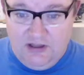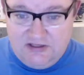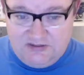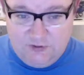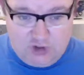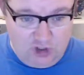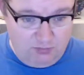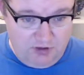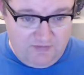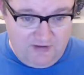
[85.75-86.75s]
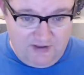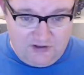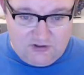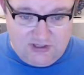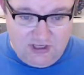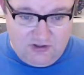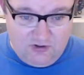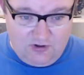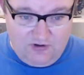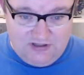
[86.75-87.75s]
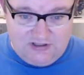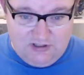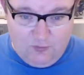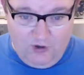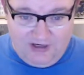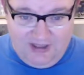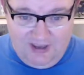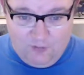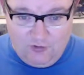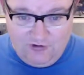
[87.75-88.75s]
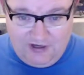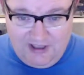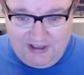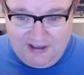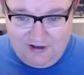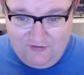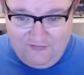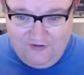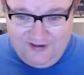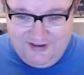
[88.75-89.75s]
So let me show you briefly the underside. You can already see the white cable kind of hanging off,